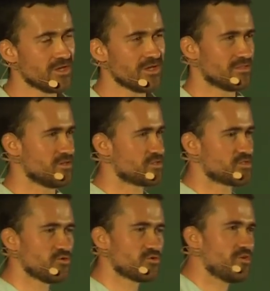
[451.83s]
They're
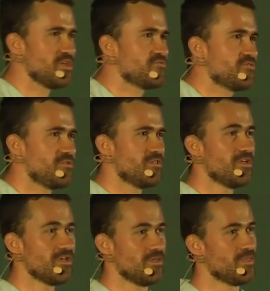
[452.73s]
so grateful.
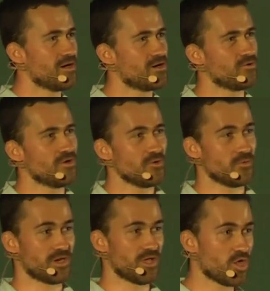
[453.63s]
And now, when
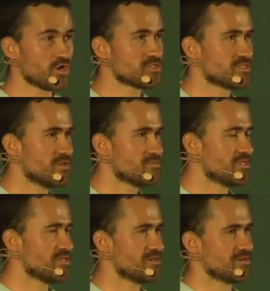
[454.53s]
I launch
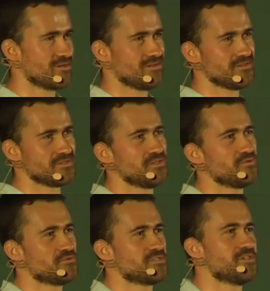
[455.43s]
something, 0
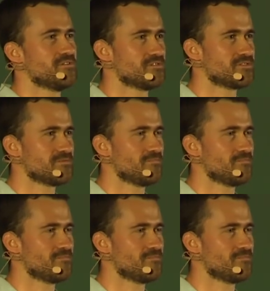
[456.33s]
sales.